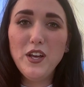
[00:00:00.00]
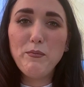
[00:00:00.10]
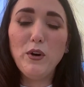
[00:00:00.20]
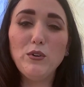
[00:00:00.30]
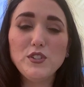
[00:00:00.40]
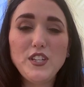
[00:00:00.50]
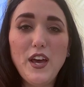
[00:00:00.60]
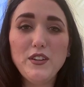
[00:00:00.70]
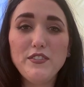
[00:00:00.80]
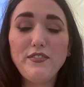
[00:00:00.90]
But
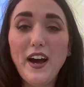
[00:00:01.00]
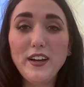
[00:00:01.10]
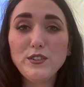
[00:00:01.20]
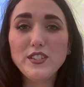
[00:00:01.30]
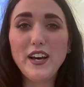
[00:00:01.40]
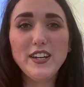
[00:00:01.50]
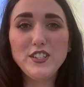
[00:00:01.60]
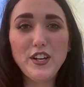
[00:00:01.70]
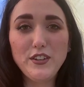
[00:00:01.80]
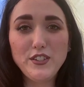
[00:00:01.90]
also the files that I
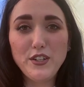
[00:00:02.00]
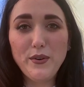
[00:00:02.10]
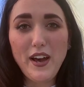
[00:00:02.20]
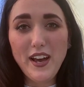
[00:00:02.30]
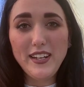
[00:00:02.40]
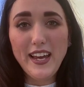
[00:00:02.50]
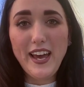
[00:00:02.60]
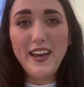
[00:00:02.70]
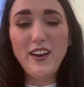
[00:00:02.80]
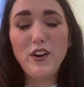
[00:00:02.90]
showed you
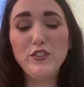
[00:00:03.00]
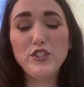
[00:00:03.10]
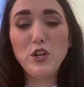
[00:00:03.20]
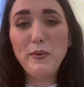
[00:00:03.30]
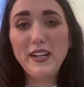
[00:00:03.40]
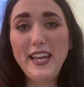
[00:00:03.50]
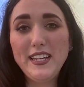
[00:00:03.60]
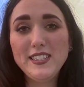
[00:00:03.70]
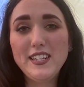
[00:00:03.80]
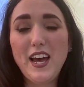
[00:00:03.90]
earlier on the shopping
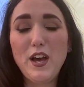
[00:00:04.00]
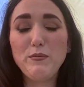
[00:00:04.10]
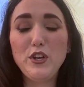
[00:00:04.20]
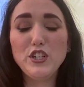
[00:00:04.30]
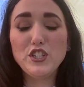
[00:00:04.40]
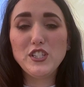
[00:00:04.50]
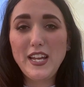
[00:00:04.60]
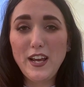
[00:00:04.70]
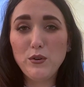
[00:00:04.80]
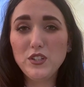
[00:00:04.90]
list, you can just
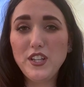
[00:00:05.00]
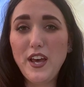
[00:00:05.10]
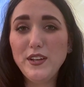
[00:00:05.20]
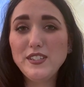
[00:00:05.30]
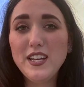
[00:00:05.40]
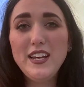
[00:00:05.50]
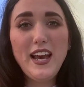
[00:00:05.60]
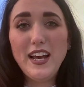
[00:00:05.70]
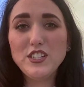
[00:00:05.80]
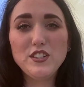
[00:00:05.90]
take one of those
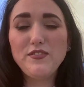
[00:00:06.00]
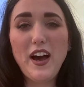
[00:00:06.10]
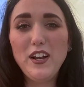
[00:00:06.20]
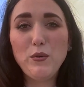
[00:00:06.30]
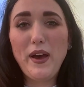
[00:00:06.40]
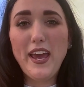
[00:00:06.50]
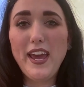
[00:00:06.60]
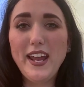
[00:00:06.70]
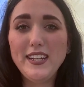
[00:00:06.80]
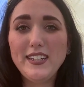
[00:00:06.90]
and just file away
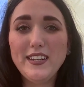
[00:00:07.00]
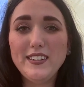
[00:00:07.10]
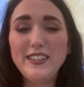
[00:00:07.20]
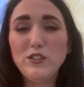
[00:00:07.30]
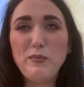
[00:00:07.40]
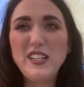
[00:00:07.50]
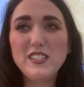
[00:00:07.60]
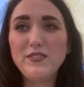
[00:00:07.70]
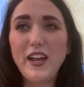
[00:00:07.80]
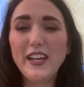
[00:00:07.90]
any little
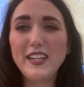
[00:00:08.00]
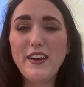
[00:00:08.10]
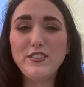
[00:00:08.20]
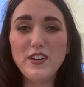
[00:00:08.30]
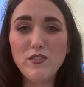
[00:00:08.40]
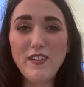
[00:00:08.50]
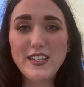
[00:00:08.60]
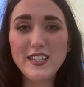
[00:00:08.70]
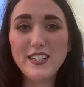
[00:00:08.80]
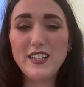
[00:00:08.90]
bits of like leftover
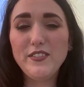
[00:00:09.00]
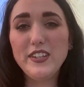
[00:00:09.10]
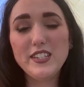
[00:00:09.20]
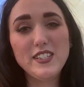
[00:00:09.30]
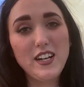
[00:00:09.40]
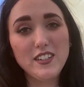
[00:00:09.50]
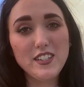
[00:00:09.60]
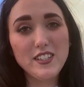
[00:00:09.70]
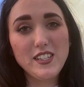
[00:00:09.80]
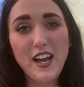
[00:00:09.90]
resin that have either stuck to
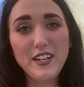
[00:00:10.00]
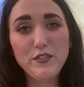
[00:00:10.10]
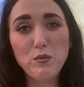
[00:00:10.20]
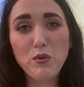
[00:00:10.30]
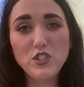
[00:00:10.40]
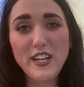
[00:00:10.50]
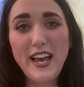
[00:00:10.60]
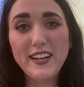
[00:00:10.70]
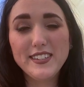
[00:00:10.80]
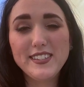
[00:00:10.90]
the side of your
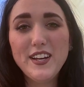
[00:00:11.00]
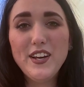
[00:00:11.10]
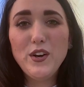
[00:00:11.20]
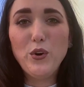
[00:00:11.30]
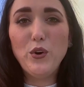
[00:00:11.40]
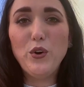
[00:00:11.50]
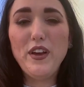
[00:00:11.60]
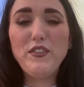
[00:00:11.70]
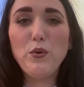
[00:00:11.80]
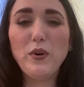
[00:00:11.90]
projects, or
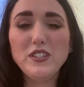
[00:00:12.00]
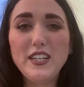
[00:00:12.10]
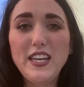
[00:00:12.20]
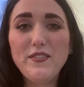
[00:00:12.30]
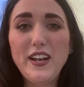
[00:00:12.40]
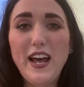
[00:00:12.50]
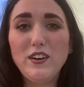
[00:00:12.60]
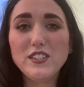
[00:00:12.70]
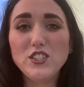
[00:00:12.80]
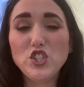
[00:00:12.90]
if you want to even out
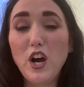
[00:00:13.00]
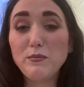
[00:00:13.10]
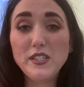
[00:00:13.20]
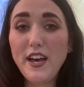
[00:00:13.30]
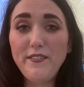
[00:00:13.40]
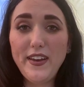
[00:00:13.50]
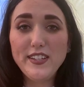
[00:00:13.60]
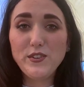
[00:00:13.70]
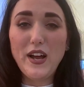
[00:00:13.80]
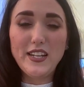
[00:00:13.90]
a sharp
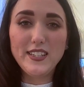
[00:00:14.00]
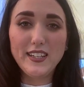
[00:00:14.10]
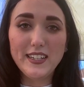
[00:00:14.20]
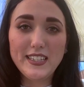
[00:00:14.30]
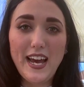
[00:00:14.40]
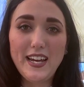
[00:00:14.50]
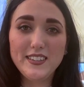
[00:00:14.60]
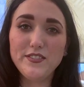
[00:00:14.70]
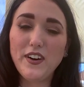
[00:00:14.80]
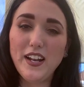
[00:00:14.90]
surface or anything like that,
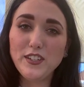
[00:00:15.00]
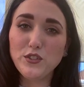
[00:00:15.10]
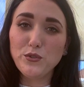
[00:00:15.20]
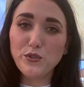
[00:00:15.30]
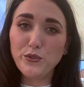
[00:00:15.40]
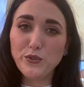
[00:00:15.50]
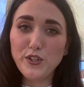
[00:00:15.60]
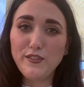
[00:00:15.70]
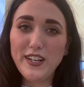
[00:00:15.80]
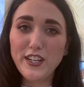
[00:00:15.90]
the filing tools are
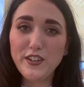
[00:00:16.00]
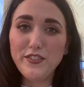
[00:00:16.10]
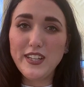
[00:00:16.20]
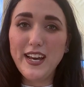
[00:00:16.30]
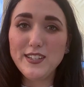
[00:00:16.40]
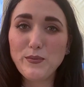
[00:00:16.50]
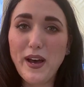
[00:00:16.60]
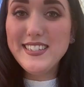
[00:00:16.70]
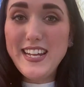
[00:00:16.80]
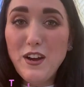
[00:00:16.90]
also really good for that as
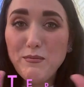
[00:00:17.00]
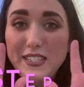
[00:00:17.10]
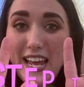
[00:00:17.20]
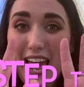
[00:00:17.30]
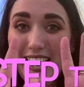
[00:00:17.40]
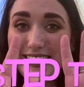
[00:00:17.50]
well. Step 10.